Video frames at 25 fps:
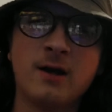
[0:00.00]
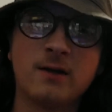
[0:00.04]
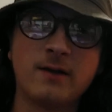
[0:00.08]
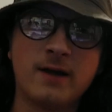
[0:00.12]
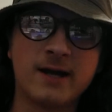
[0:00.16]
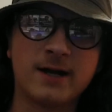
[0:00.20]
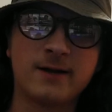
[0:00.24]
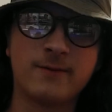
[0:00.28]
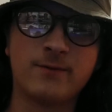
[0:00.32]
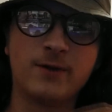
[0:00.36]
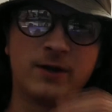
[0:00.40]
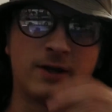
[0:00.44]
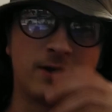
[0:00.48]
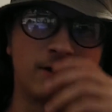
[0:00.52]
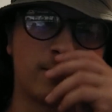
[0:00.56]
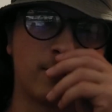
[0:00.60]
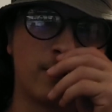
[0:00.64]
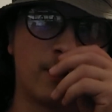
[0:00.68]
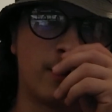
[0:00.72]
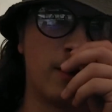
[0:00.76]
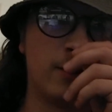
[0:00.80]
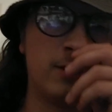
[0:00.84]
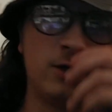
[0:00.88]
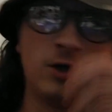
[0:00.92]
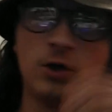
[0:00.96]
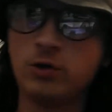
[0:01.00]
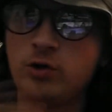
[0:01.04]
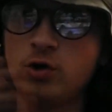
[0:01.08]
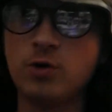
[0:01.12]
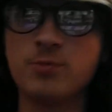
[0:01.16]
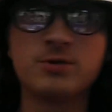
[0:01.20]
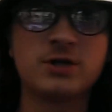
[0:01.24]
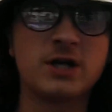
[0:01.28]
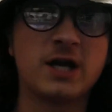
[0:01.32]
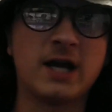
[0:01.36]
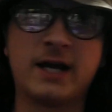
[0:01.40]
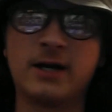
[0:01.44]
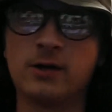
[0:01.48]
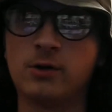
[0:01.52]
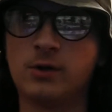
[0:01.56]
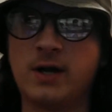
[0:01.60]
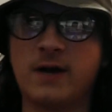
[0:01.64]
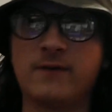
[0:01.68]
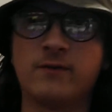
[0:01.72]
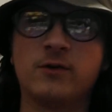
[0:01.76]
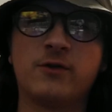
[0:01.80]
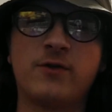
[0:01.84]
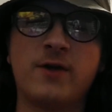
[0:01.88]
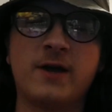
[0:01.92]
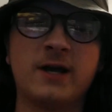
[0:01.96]
This YouTube channel and
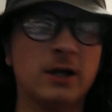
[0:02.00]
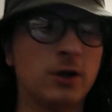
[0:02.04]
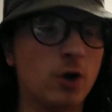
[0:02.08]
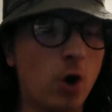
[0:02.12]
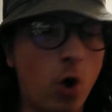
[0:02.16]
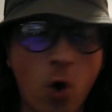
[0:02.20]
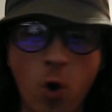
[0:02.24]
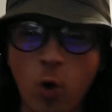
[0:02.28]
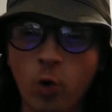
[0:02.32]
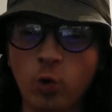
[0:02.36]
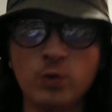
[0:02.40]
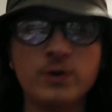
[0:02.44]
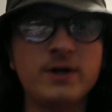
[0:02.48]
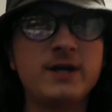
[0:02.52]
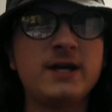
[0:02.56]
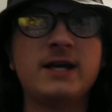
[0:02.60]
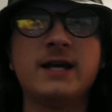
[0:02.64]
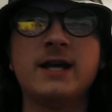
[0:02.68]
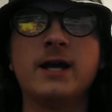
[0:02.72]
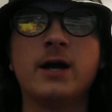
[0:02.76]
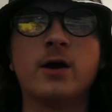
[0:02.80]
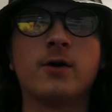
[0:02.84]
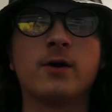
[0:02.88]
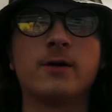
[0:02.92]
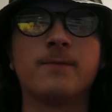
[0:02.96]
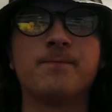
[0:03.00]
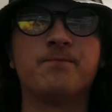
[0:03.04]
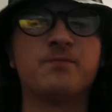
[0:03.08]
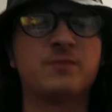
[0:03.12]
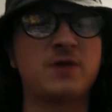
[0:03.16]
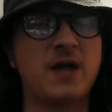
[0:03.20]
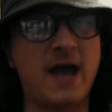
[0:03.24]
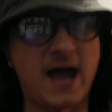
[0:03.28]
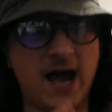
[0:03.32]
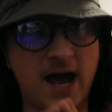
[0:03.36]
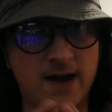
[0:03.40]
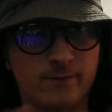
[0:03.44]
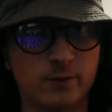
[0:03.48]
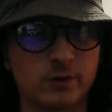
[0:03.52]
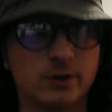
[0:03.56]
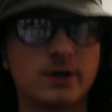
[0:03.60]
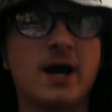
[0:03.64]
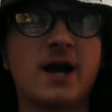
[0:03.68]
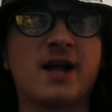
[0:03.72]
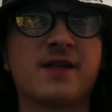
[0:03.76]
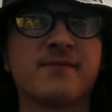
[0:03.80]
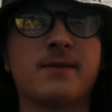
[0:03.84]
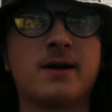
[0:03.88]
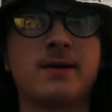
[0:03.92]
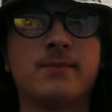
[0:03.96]
everything is only here to
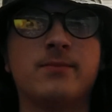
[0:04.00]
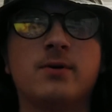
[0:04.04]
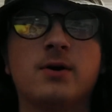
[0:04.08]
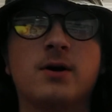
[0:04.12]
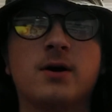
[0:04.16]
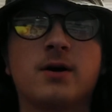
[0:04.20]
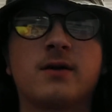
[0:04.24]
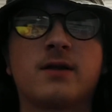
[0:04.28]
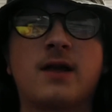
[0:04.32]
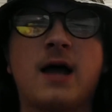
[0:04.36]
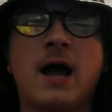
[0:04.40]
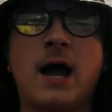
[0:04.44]
advertise my books.